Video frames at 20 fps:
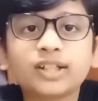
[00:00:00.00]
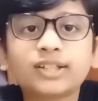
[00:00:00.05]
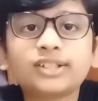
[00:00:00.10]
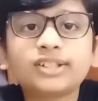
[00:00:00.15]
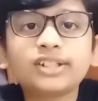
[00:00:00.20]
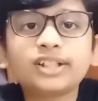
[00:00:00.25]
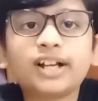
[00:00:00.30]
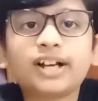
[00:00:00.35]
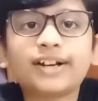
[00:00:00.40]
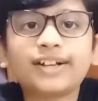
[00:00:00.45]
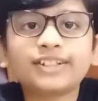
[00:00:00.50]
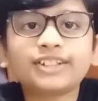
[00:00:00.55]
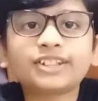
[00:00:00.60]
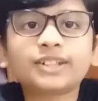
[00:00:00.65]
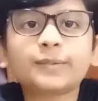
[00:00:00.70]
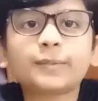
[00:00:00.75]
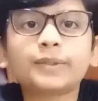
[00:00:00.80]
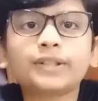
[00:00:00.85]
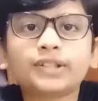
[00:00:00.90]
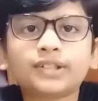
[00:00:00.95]
She
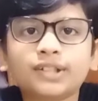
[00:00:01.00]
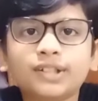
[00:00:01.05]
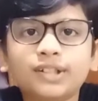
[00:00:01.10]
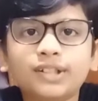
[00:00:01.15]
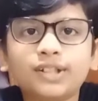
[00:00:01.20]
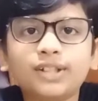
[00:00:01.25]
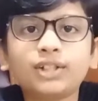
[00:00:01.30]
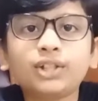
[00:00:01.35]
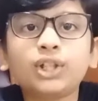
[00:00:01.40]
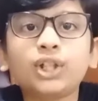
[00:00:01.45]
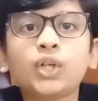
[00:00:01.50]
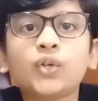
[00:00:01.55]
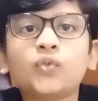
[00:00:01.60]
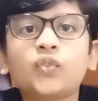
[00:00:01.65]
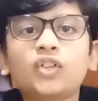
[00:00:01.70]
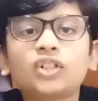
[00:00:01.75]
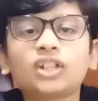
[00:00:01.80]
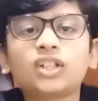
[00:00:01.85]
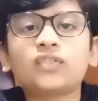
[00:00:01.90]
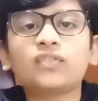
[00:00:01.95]
asked Miss Honey
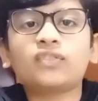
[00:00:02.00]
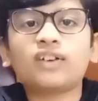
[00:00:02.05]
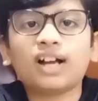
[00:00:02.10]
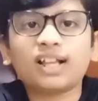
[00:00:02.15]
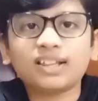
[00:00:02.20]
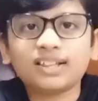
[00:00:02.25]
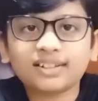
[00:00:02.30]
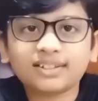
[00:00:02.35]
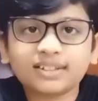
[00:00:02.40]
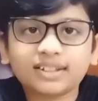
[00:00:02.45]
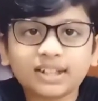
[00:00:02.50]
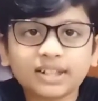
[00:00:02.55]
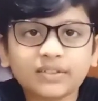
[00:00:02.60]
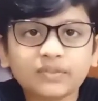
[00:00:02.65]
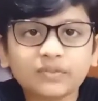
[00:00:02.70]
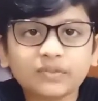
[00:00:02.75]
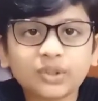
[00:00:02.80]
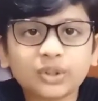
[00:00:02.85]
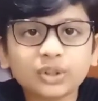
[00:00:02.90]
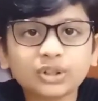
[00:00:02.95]
what her father's
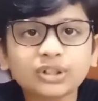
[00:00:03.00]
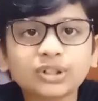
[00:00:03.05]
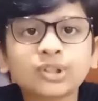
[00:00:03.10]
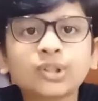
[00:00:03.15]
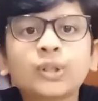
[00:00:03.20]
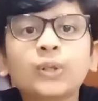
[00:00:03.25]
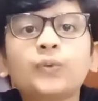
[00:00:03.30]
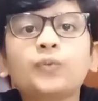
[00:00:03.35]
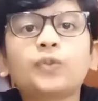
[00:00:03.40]
name was,